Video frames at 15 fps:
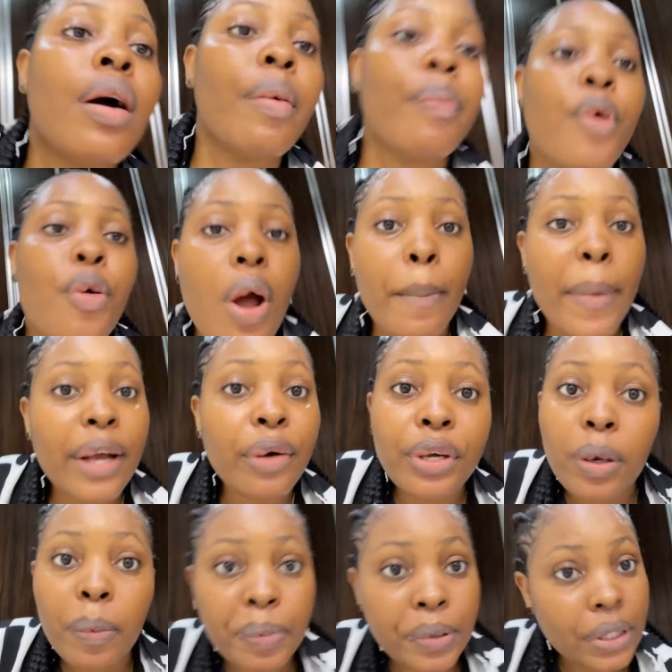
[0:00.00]
But where am I going
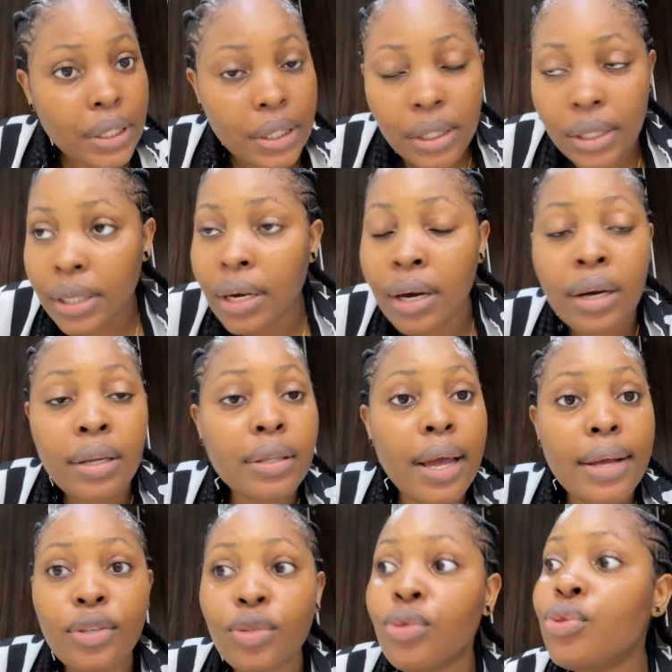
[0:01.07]
to put it?
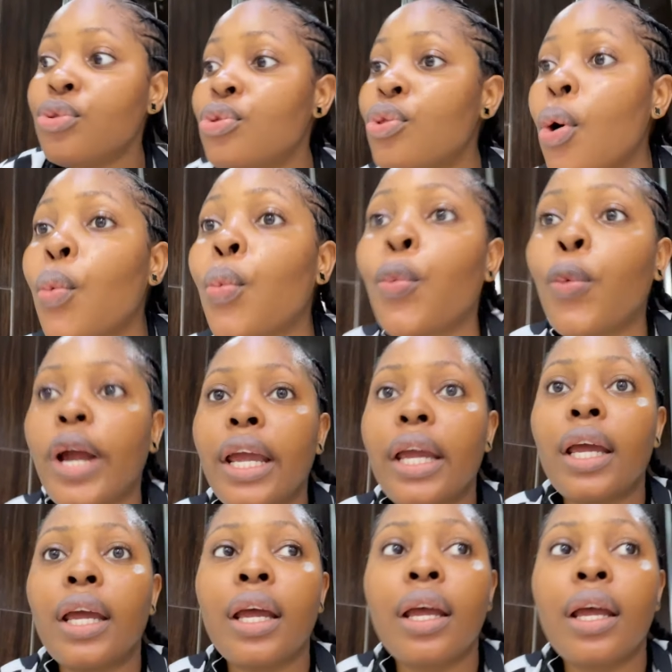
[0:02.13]
There is no way.